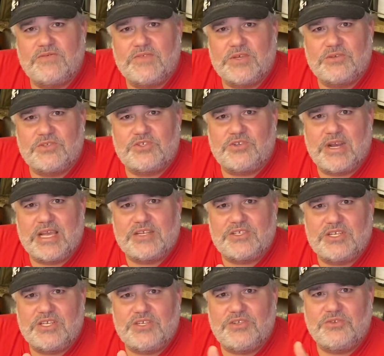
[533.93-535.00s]
those
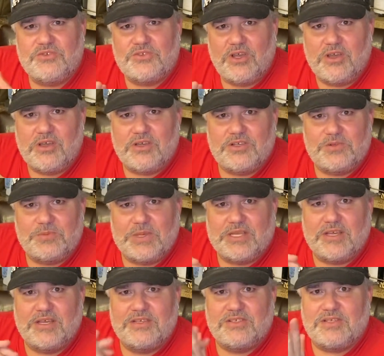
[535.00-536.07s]
tragedies you saw is
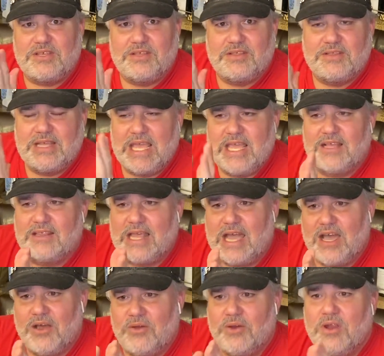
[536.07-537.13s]
because they
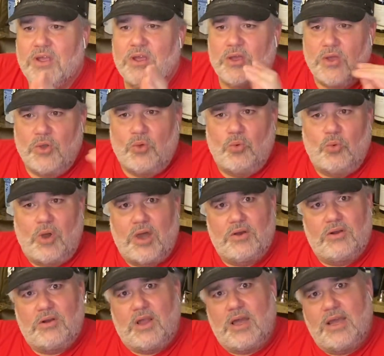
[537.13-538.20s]
allowed
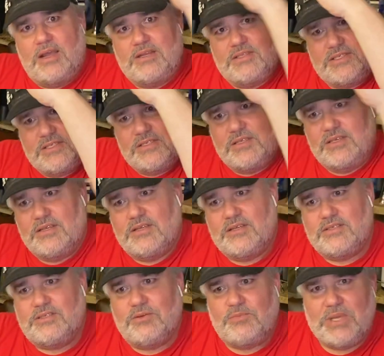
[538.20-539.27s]
water lines
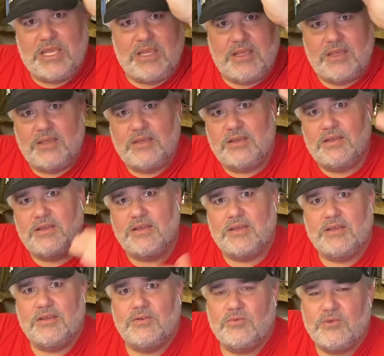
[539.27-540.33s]
to be
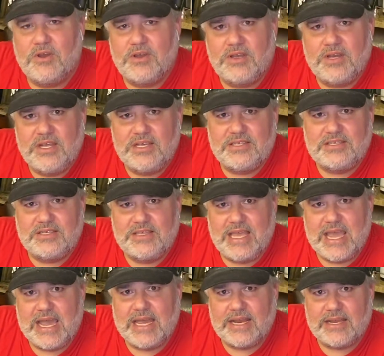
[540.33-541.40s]
run into the
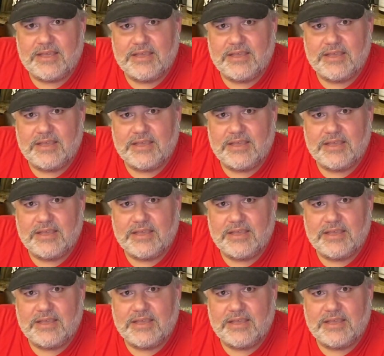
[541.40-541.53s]
attic.